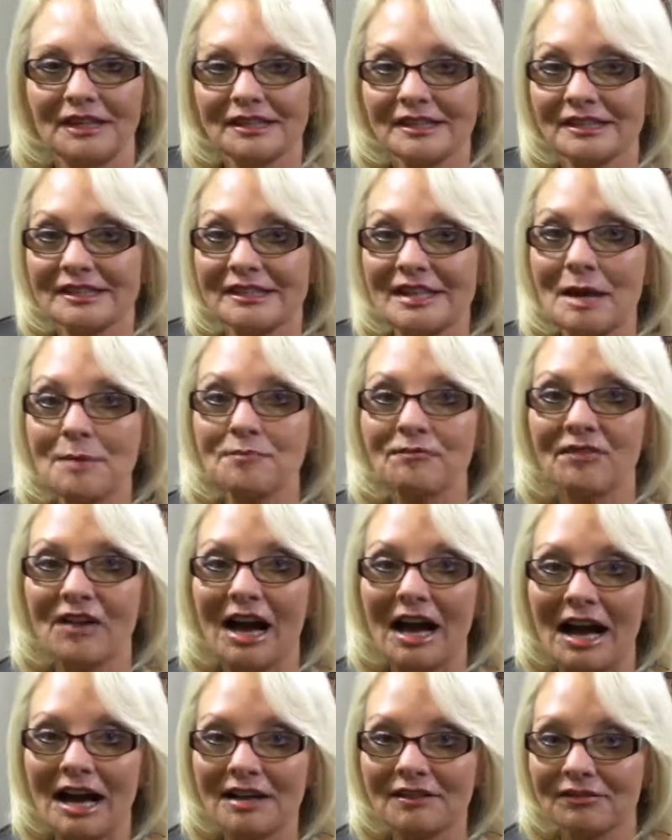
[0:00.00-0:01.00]
Step
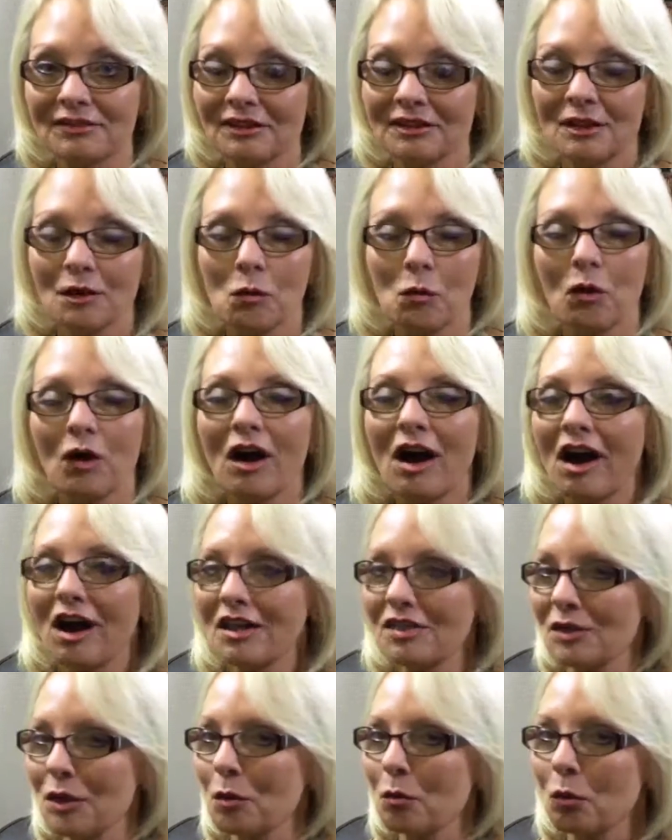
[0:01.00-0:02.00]
5, we're
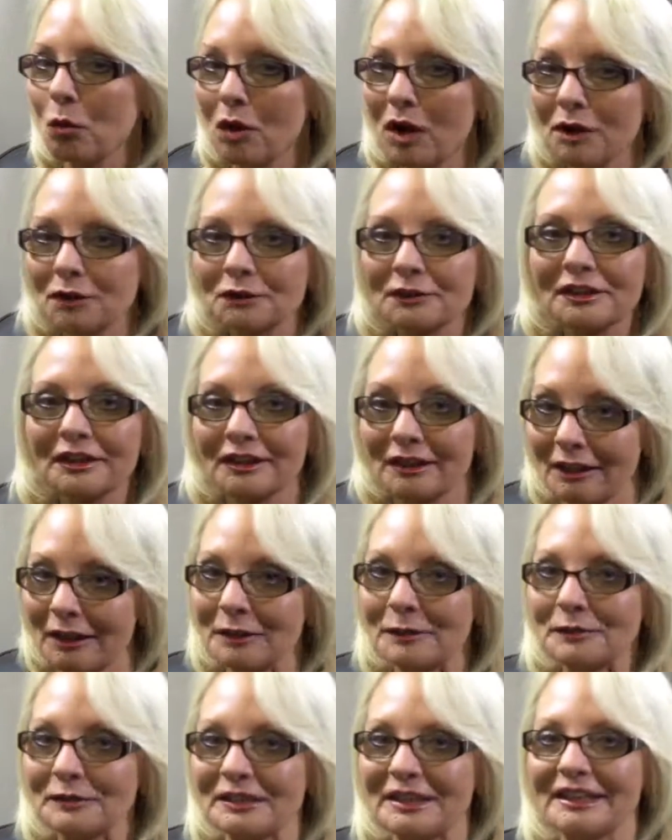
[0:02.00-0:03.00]
on the road to
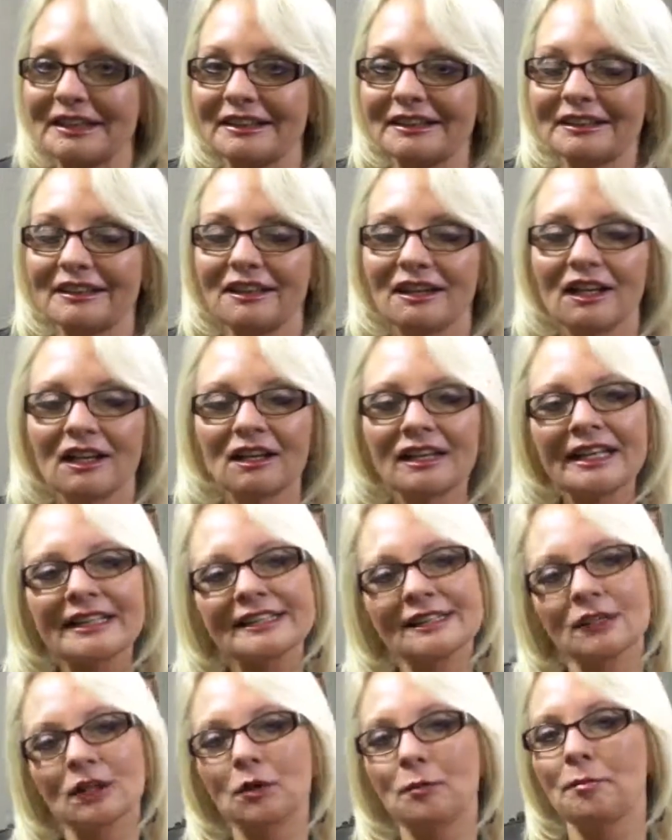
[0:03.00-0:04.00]
closing.
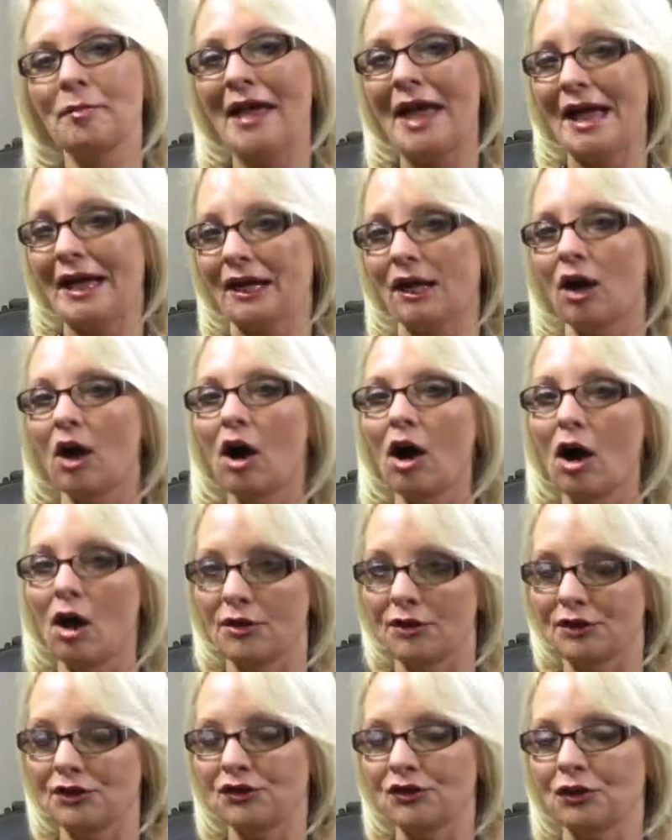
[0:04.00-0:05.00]
Let's look back
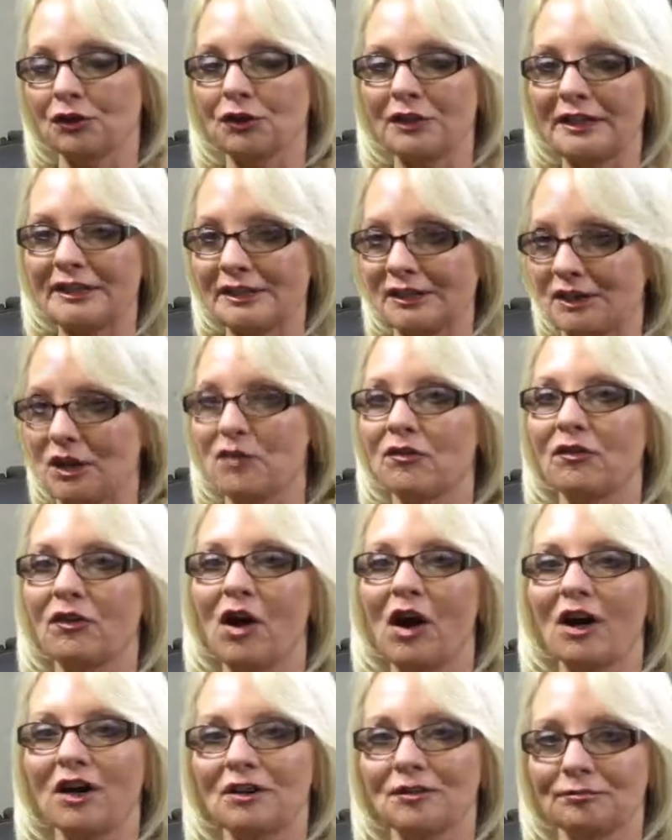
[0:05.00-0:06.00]
on the journey so
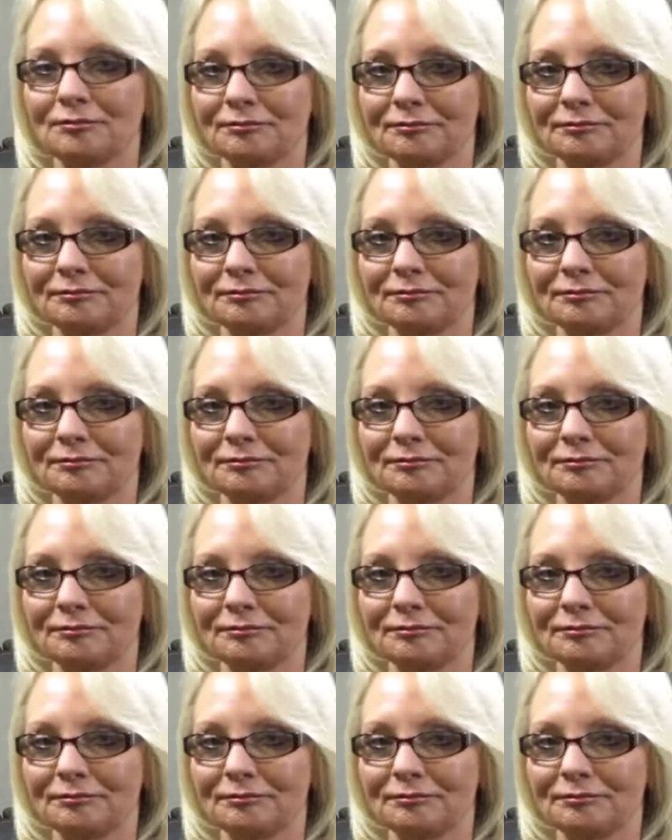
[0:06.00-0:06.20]
far.